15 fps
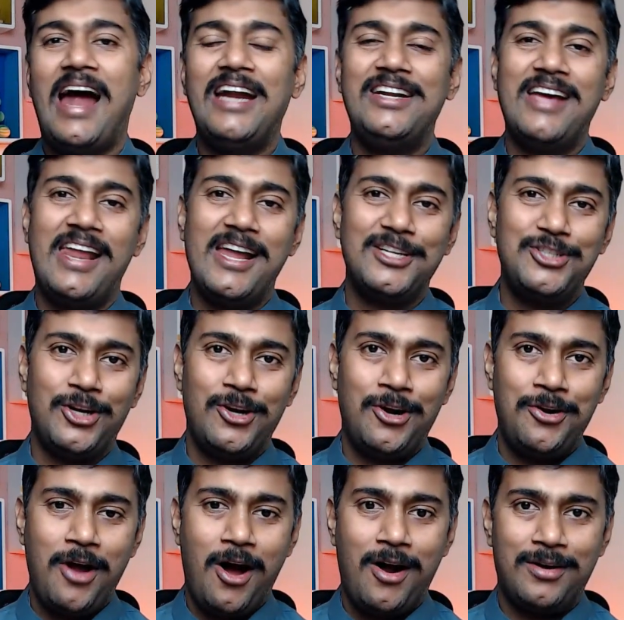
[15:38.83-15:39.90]
direction or
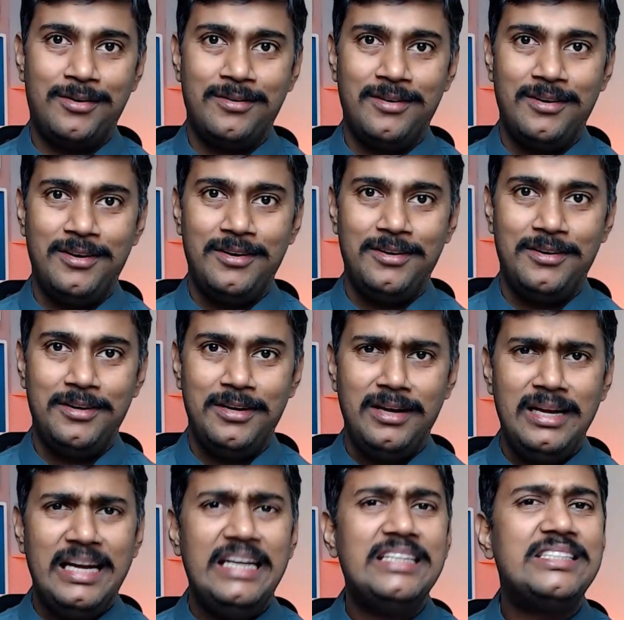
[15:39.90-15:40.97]
not.
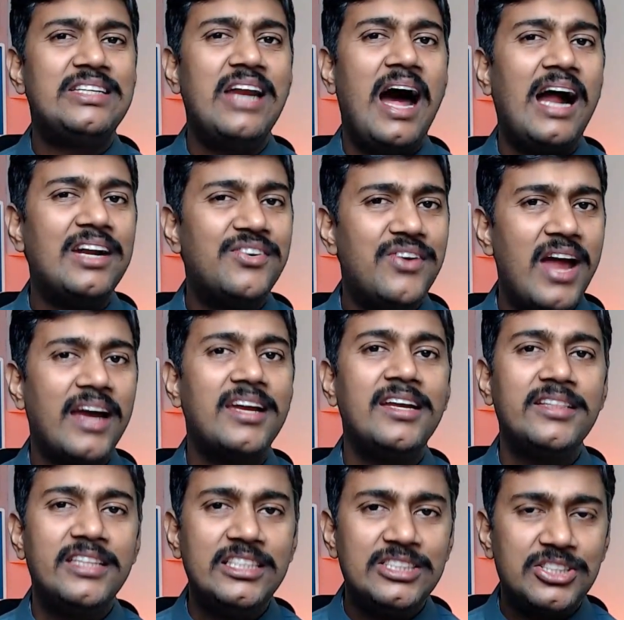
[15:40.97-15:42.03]
Start
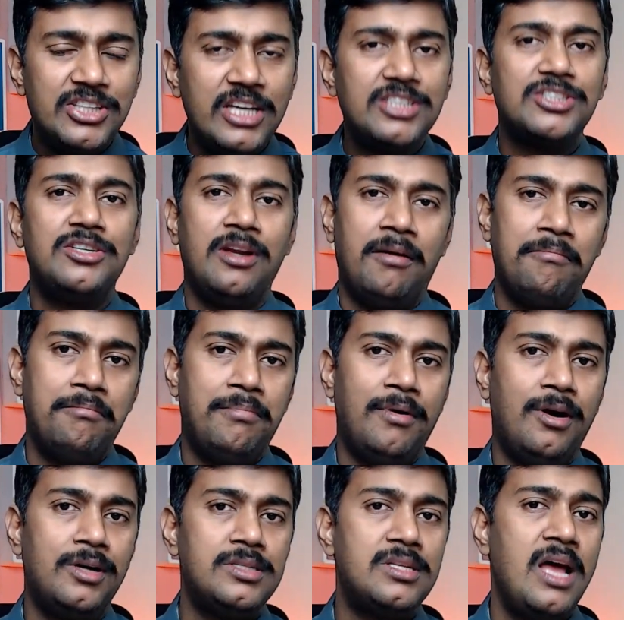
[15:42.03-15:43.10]
tracking these 6
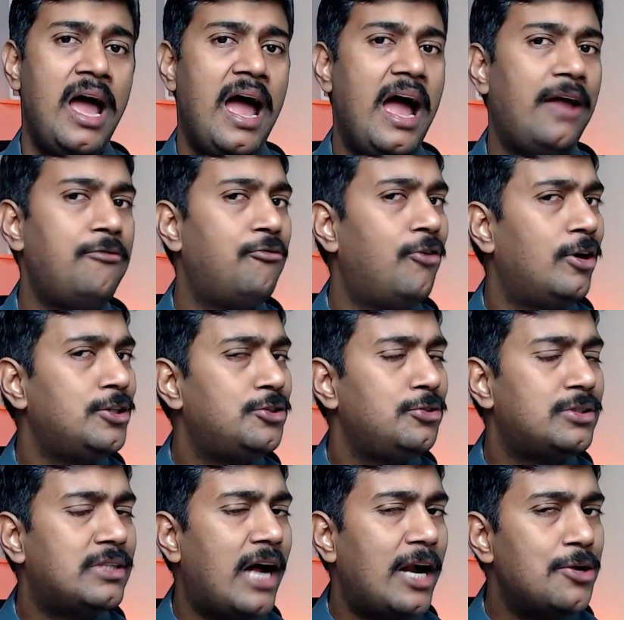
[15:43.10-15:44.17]
numbers, and once you
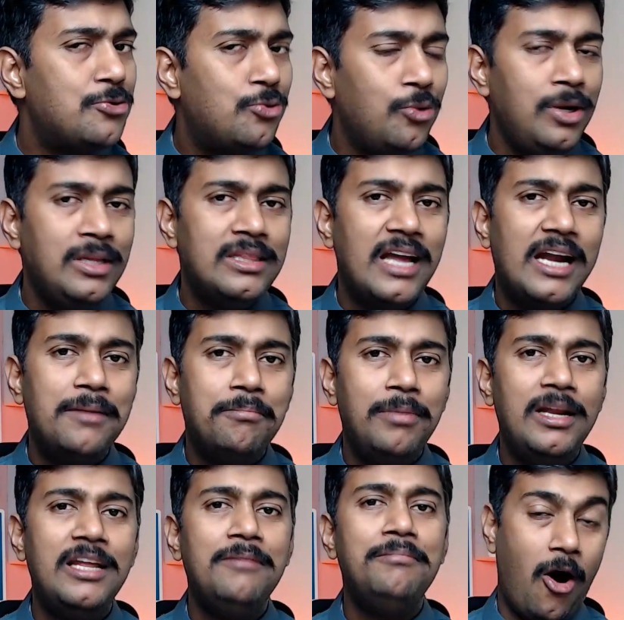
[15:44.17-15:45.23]
start doing that,
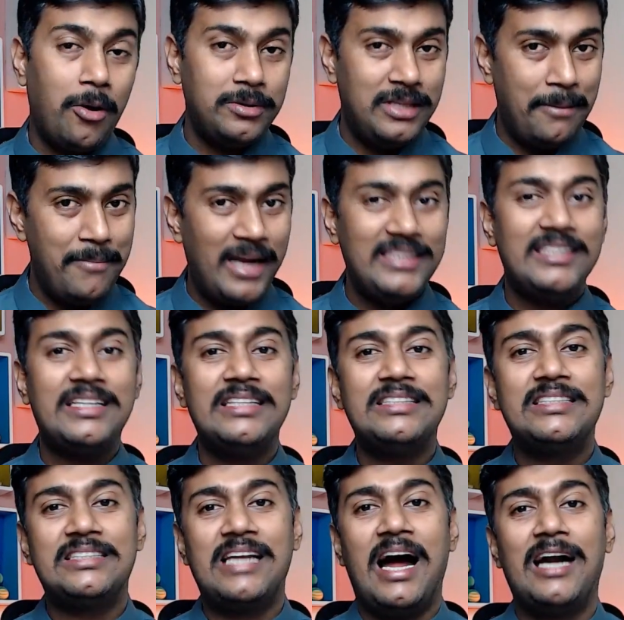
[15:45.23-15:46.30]
believe me, the magic is
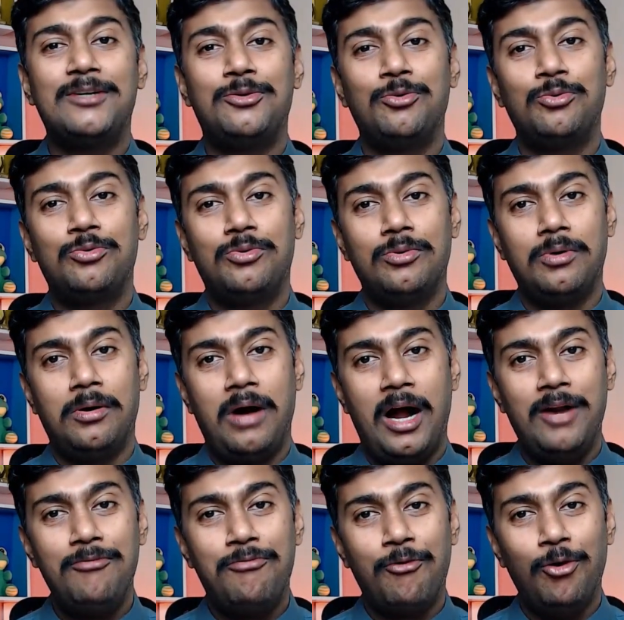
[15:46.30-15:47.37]
start to
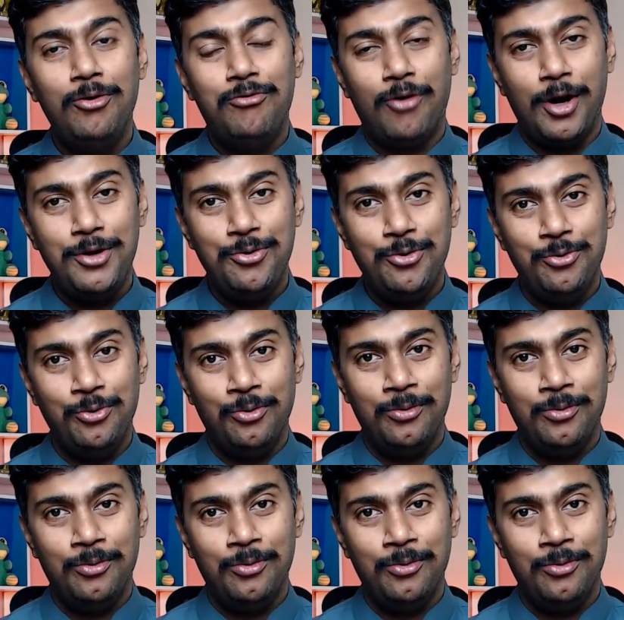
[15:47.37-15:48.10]
unfold for you.